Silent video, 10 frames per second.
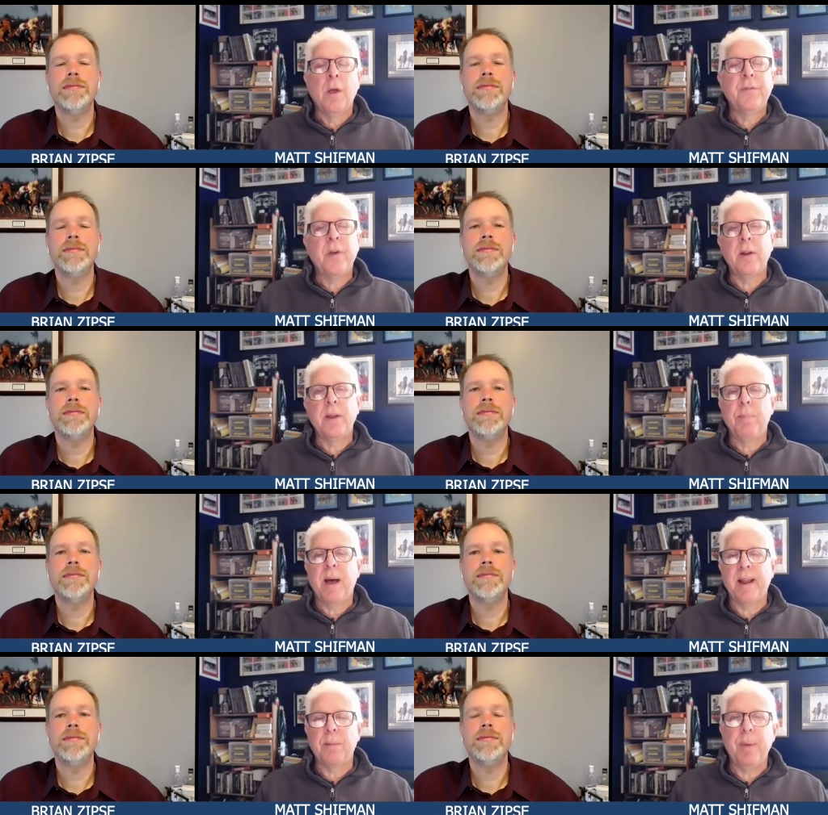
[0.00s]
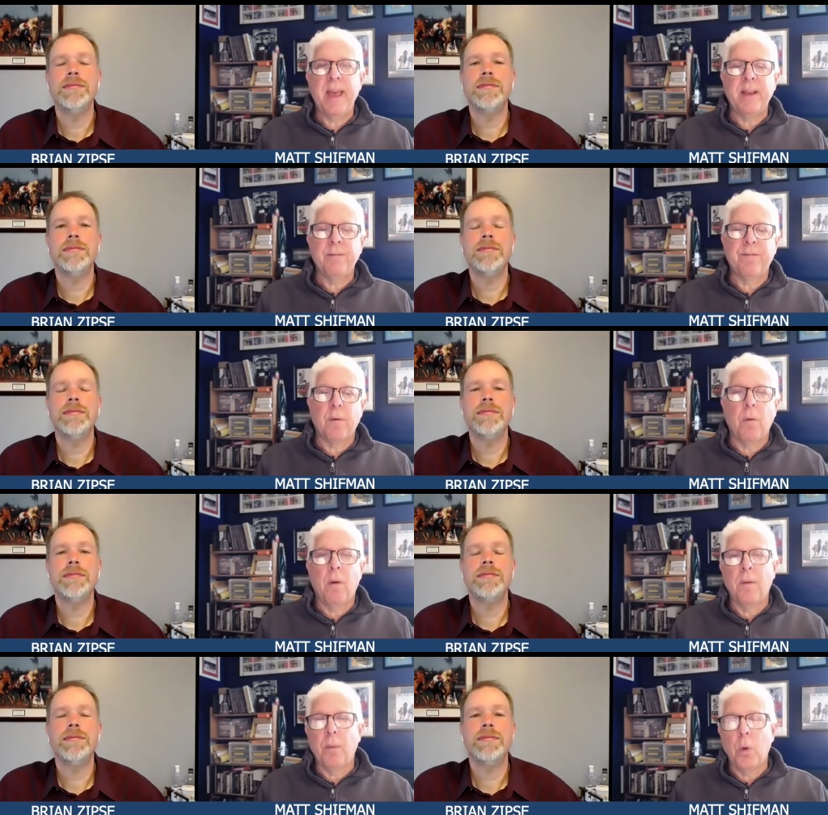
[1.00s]
Speaker 1: Tony Badabing, for
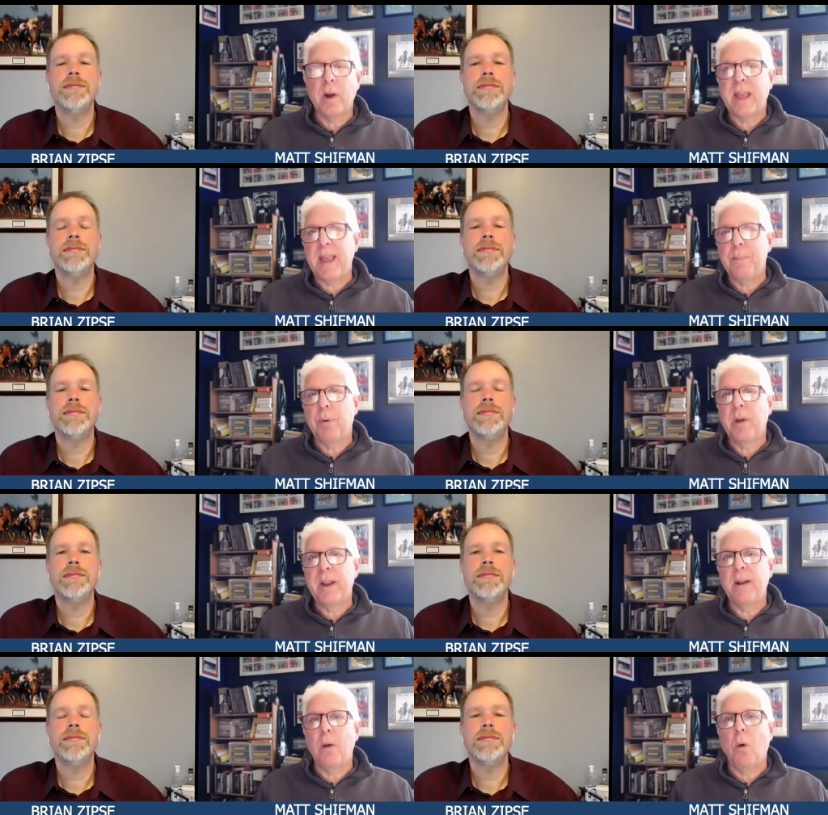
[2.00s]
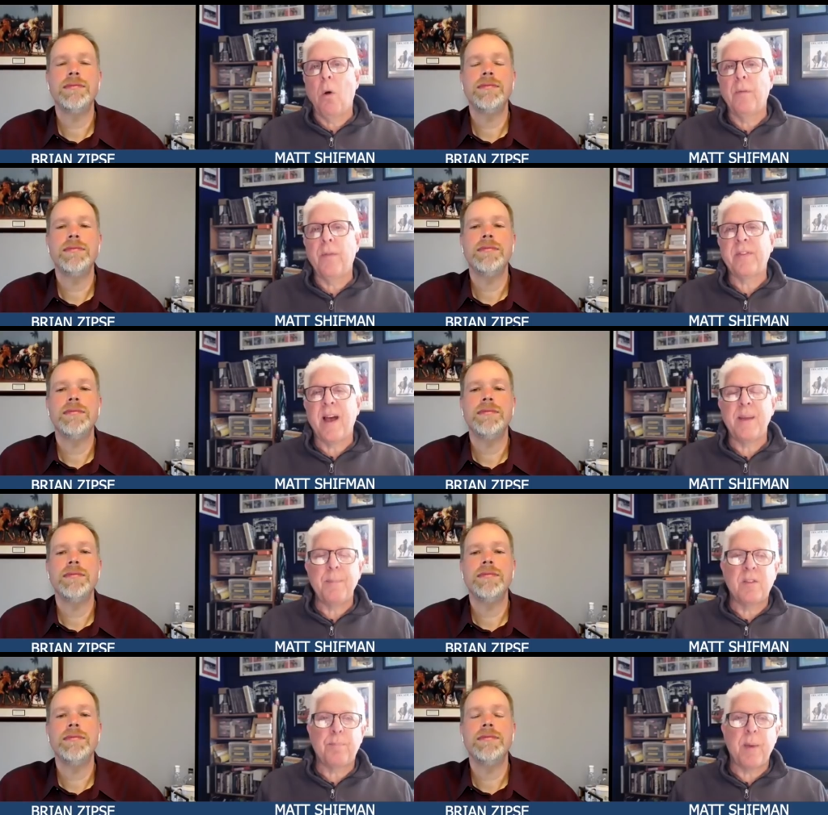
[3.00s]
all the work he put in, all the time
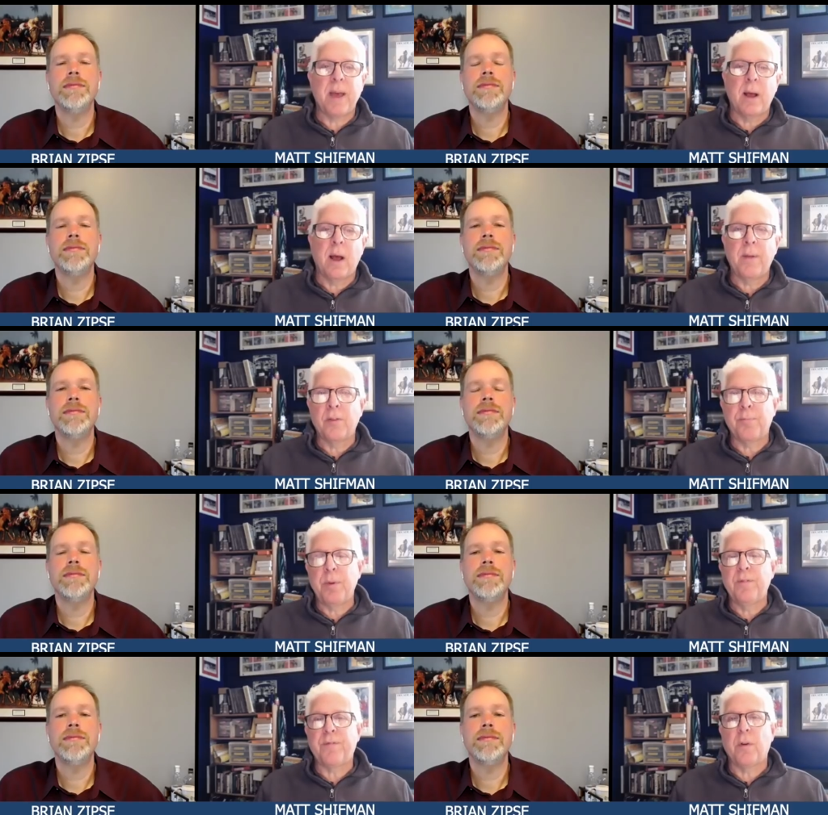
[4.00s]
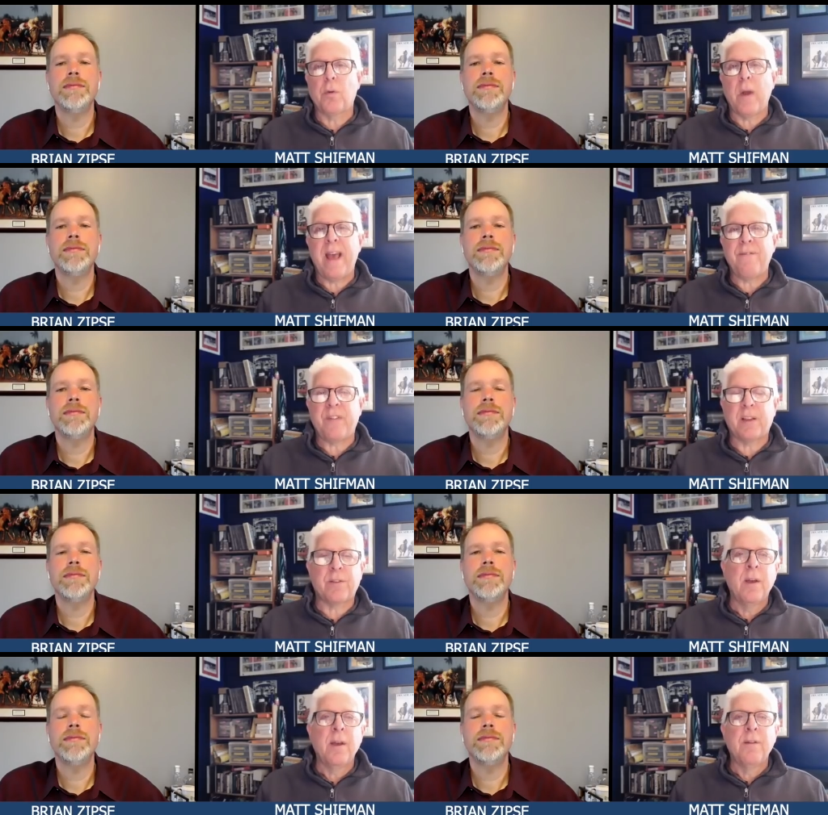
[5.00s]
he spent on those beautiful
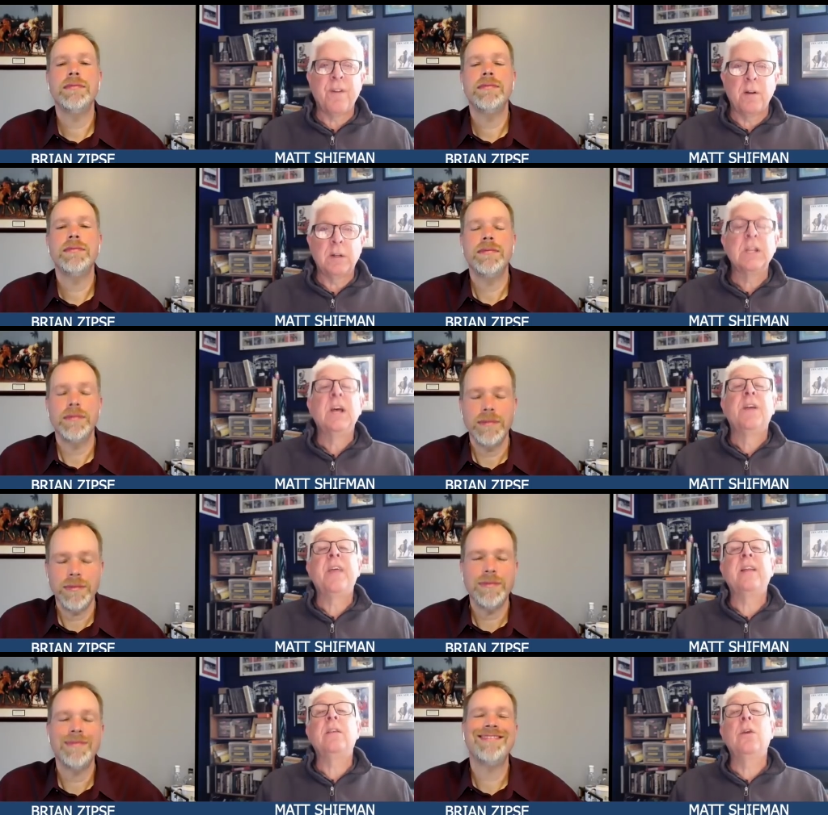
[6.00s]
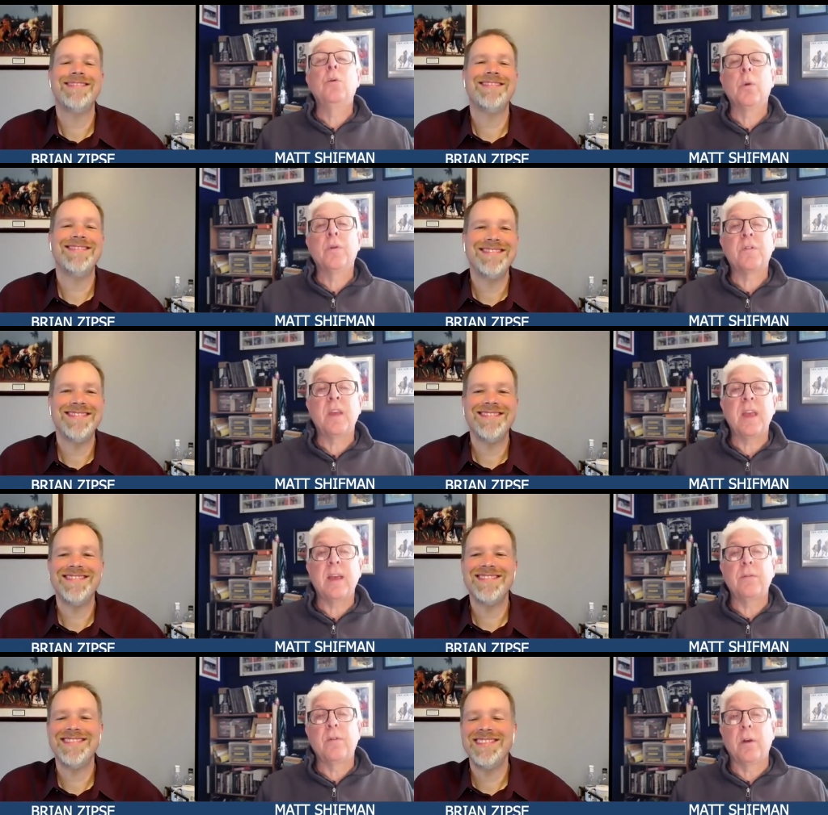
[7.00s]
graphics, folks, that you were
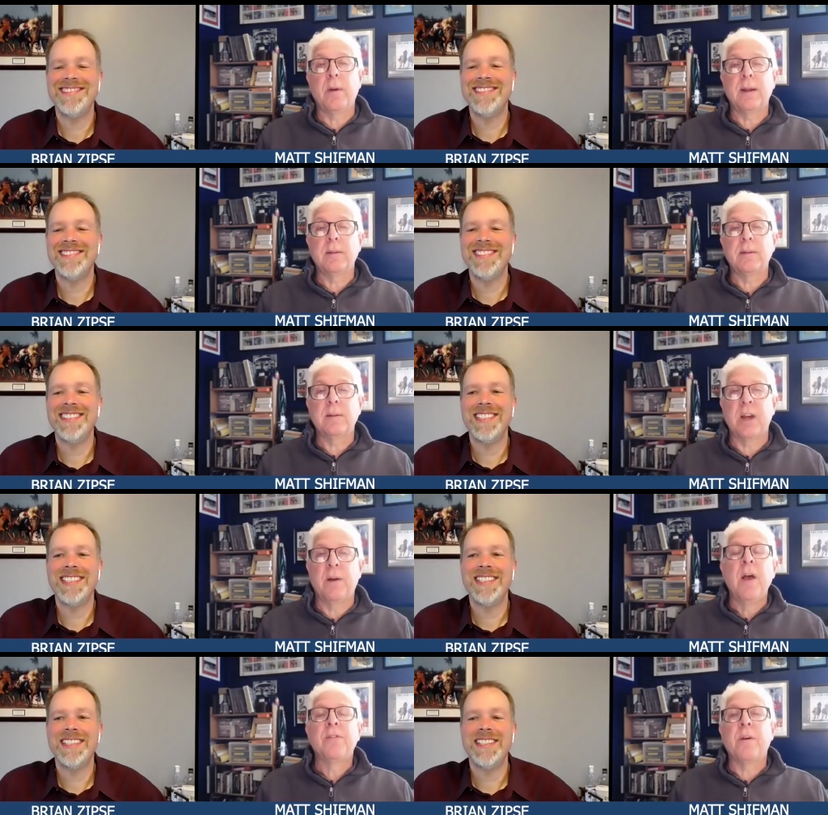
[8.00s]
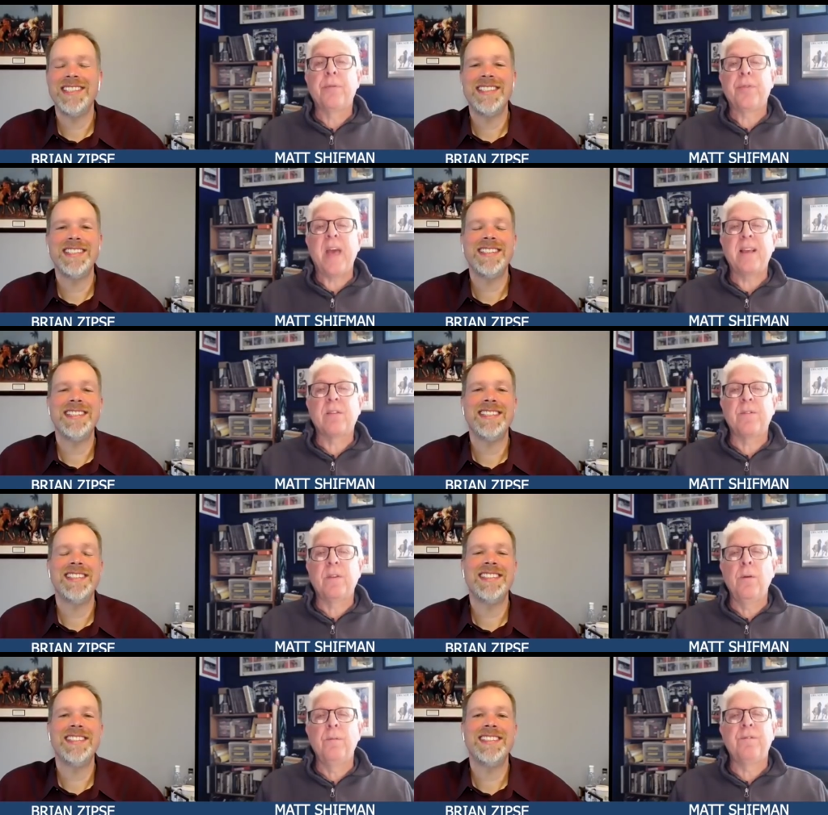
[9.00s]
seeing during the show. So thanks to
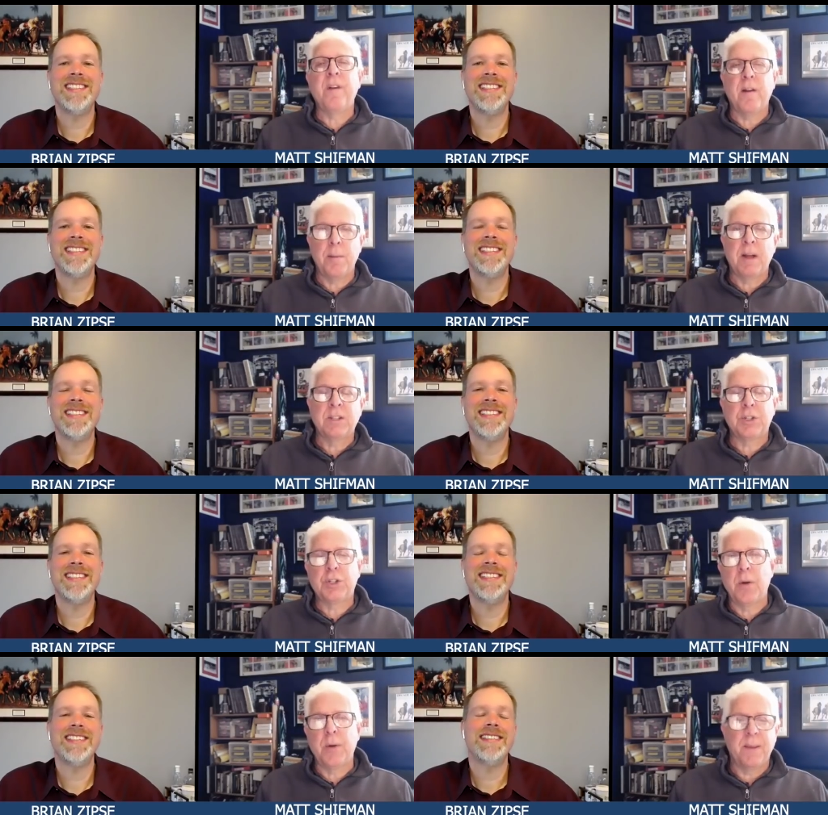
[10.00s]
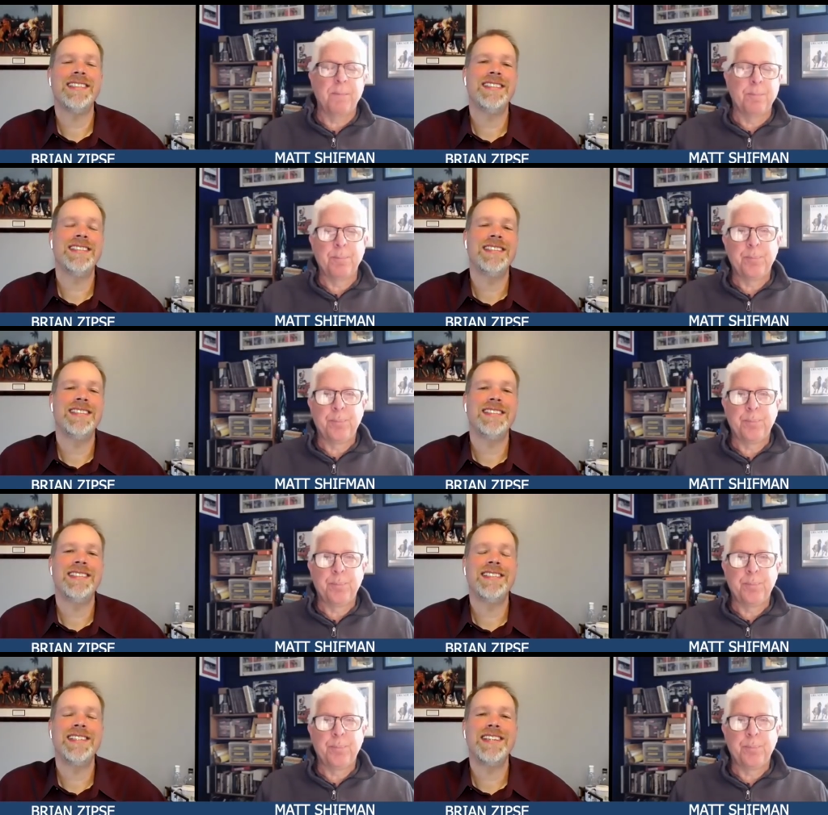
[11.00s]
you very much, Tony.
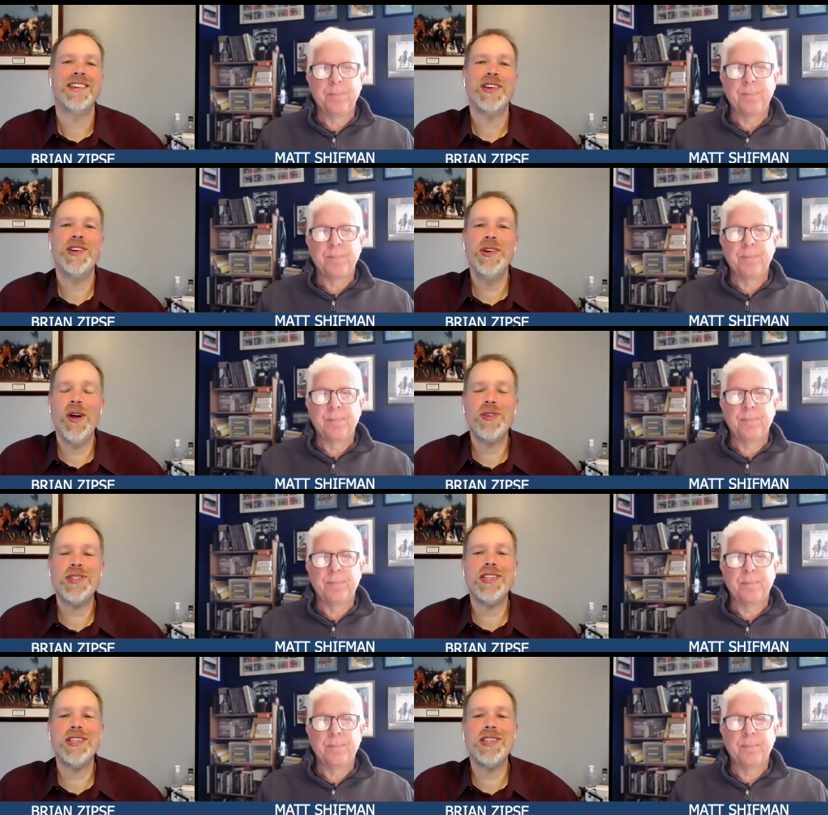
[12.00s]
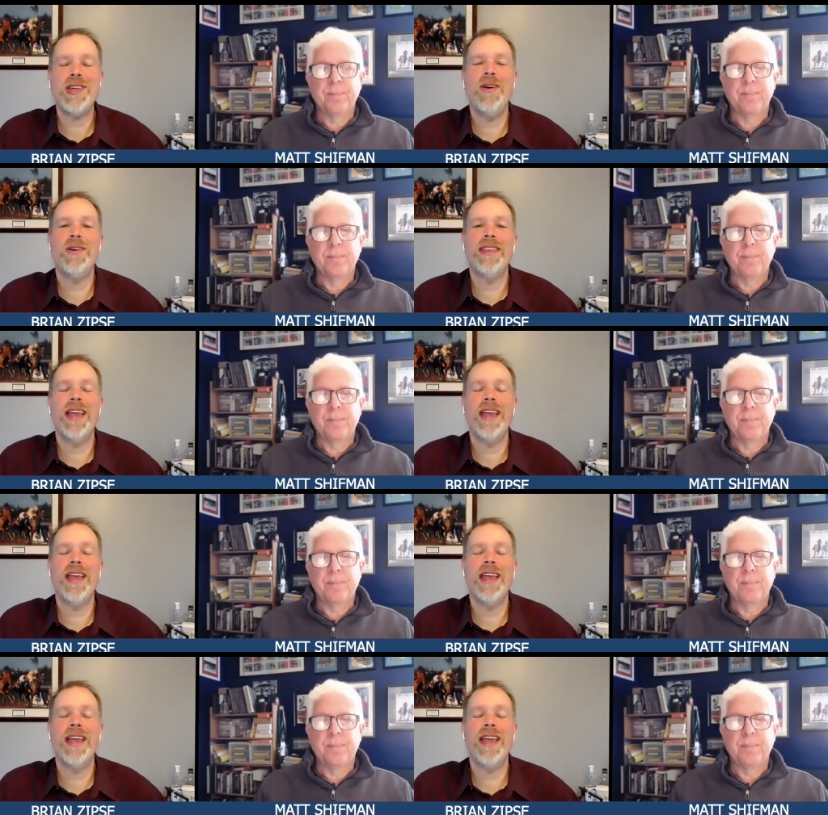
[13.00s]
Speaker 2: Kudos to Tony. Thank you,